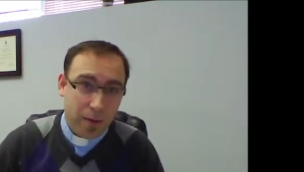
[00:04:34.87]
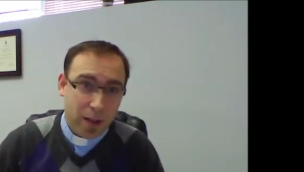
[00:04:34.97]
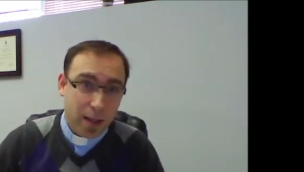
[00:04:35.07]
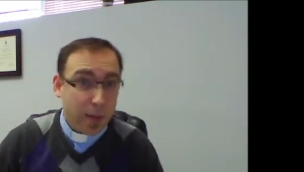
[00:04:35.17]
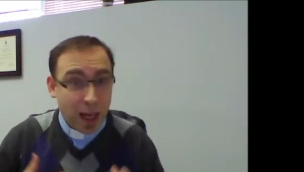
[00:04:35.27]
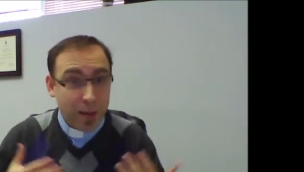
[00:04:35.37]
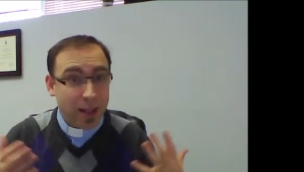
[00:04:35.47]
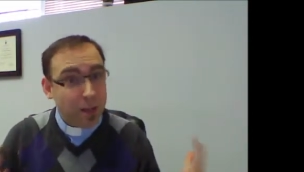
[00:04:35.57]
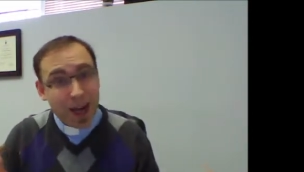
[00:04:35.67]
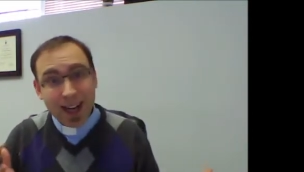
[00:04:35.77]
and sometimes
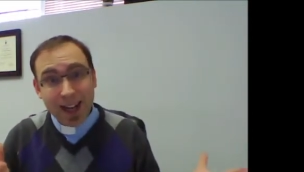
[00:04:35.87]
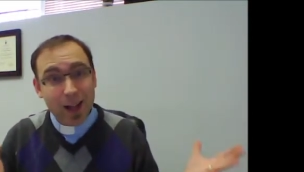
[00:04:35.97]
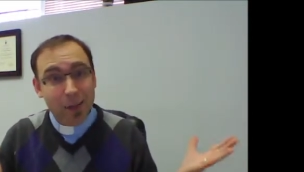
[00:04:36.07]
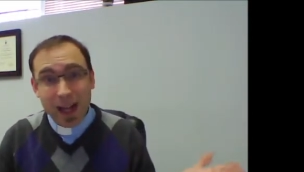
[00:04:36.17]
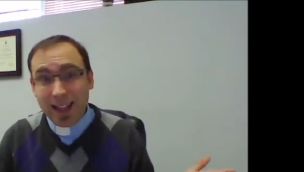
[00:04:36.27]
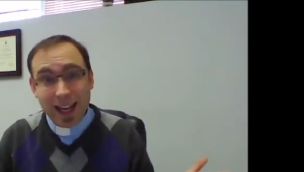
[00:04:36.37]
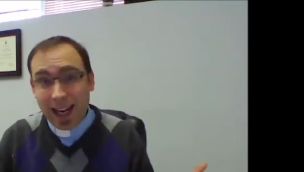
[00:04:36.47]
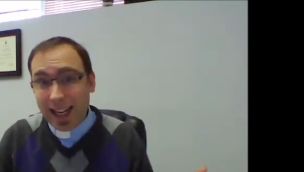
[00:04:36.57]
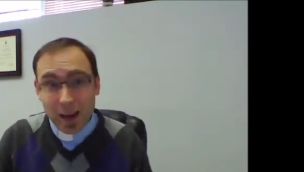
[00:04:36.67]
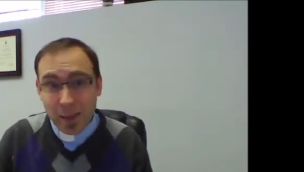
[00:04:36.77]
the muck and the mud that I
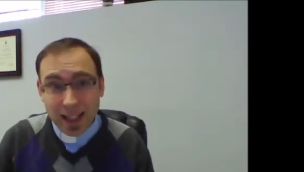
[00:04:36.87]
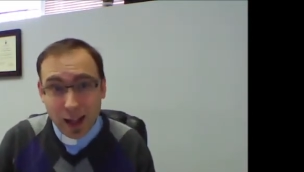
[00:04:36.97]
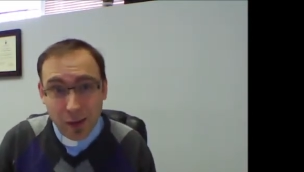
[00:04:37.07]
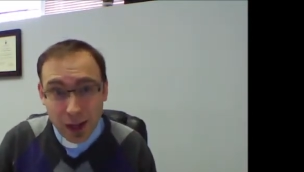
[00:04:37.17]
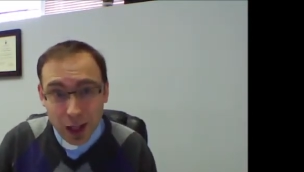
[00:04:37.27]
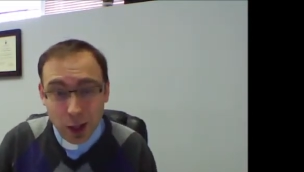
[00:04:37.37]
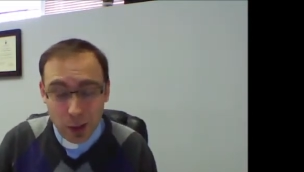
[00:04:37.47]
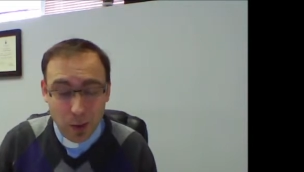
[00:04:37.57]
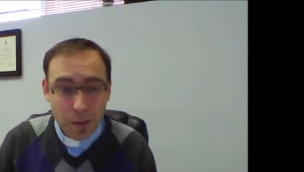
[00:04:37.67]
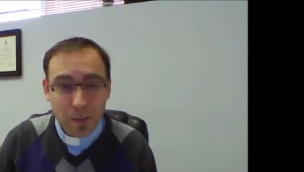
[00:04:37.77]
get myself
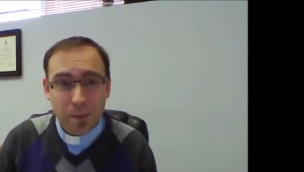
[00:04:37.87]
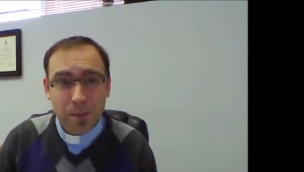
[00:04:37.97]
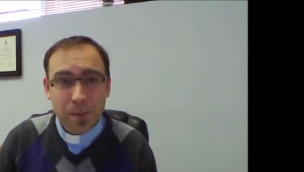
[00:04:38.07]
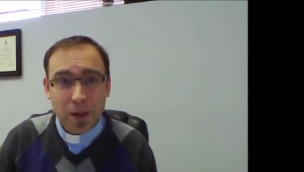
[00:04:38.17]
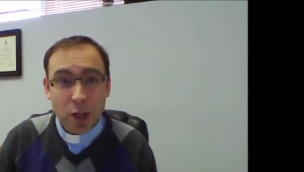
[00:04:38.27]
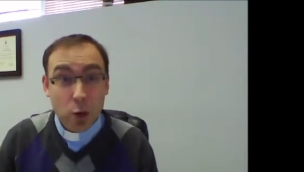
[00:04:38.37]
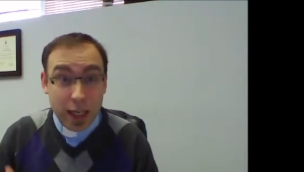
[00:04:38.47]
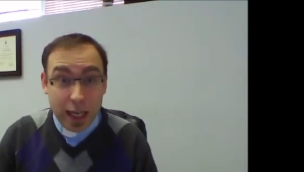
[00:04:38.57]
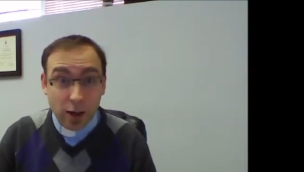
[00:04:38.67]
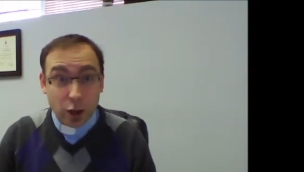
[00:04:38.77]
into, who
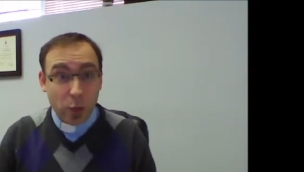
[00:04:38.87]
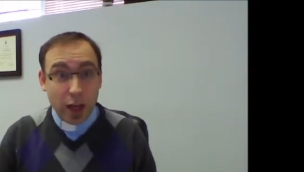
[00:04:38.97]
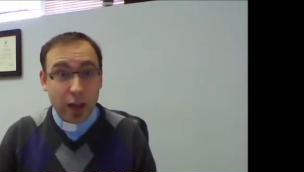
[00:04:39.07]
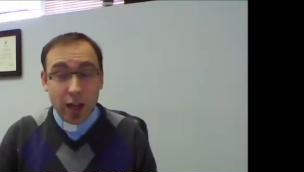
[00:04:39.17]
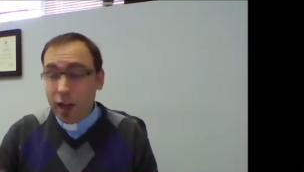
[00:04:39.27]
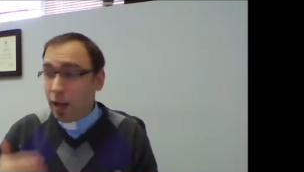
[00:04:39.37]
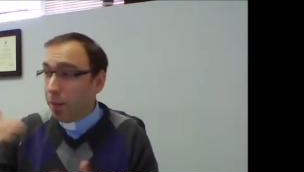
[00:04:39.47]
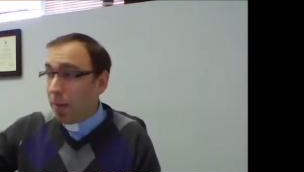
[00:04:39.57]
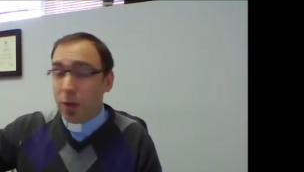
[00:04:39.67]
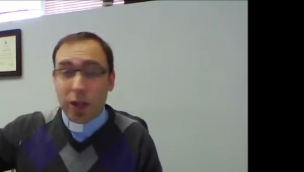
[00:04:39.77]
deals with the
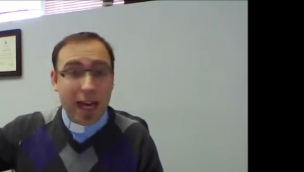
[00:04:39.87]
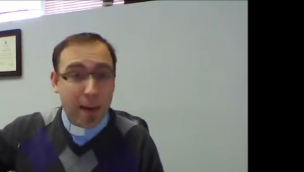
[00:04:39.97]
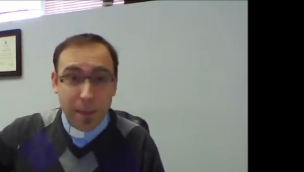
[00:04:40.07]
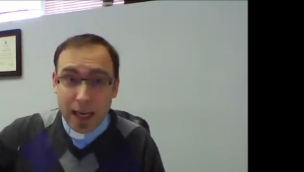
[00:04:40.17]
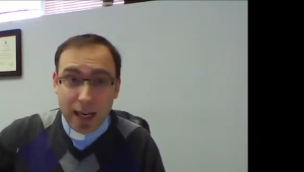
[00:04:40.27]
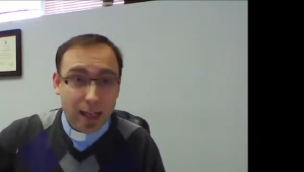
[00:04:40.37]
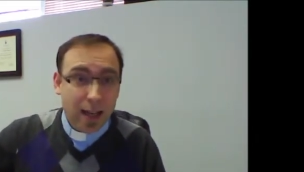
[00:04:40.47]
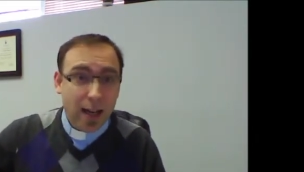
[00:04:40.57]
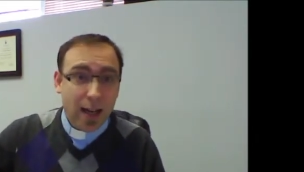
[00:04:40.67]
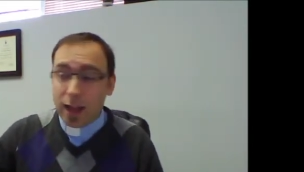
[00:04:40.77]
people that I meet
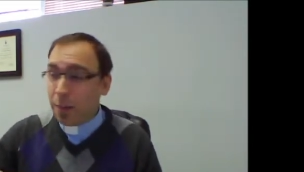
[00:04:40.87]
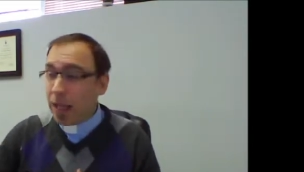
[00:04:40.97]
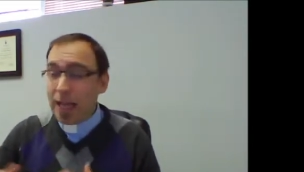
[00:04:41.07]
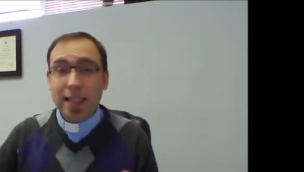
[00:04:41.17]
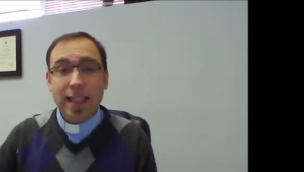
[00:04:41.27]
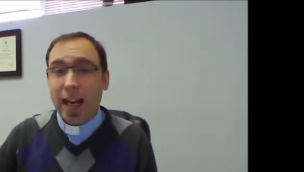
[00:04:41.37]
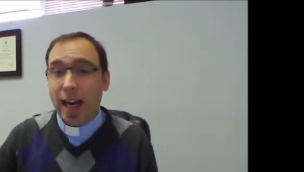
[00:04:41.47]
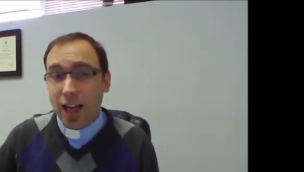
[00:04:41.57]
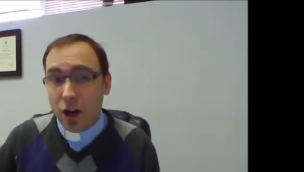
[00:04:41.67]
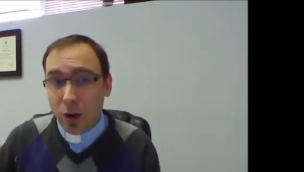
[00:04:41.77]
and the places that
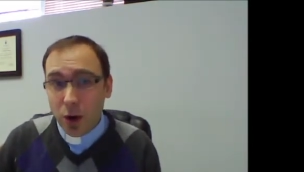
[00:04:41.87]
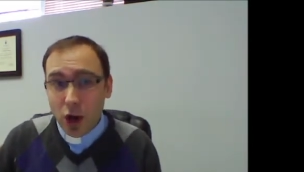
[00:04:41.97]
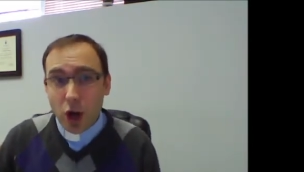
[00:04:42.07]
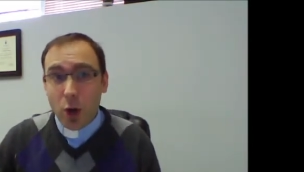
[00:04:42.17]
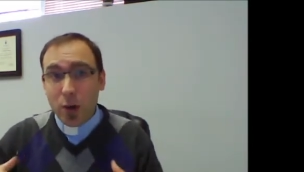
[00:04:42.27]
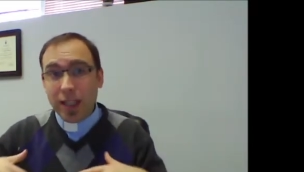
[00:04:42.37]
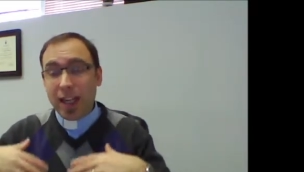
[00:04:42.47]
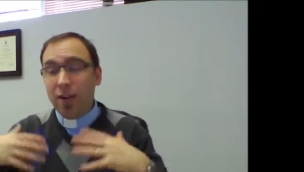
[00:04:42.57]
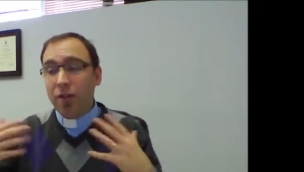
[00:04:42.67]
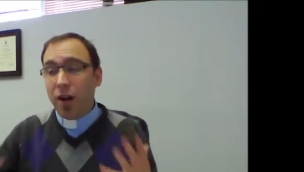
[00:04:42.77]
I go, who is
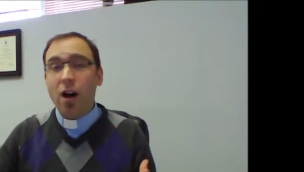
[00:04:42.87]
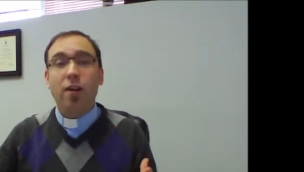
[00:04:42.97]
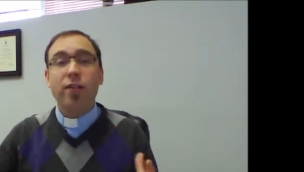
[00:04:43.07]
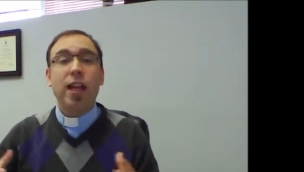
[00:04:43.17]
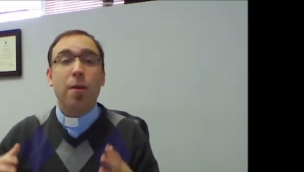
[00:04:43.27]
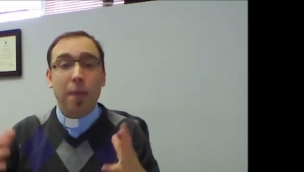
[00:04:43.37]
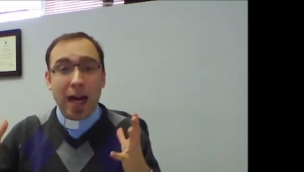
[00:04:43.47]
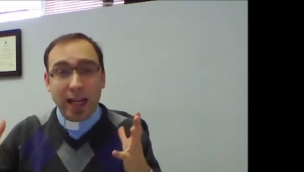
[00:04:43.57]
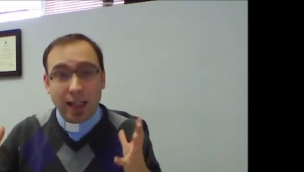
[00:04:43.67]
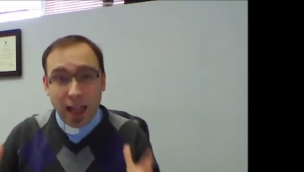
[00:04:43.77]
involved in
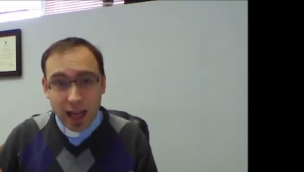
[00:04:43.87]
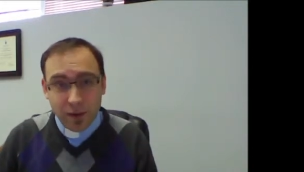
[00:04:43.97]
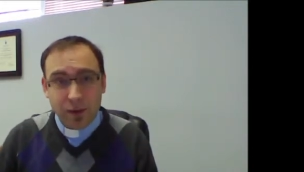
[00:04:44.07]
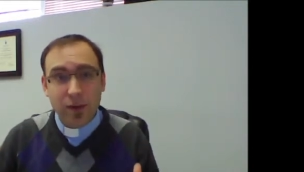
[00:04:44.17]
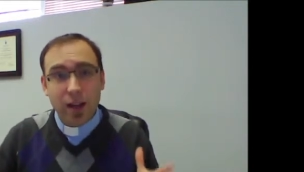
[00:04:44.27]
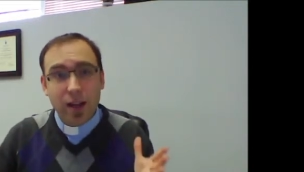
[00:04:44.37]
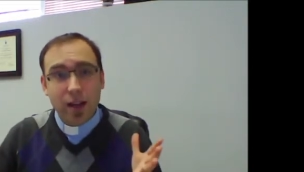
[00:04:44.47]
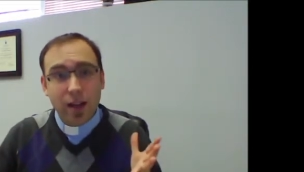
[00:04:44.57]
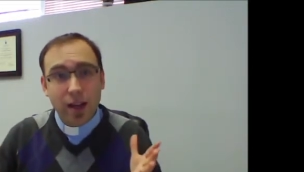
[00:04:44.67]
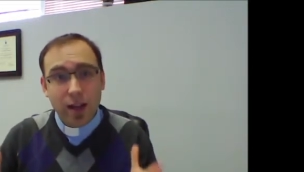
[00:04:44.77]
my life
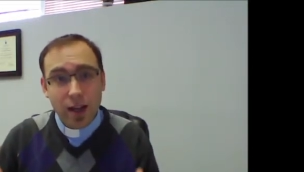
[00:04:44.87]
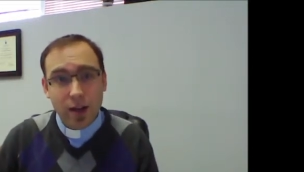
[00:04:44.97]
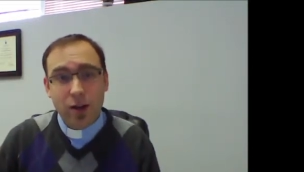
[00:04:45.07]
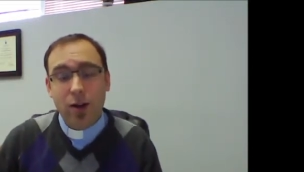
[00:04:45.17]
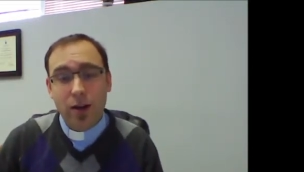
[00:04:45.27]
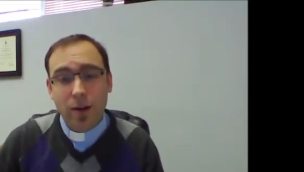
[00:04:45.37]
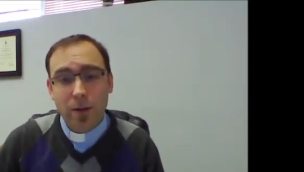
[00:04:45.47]
here,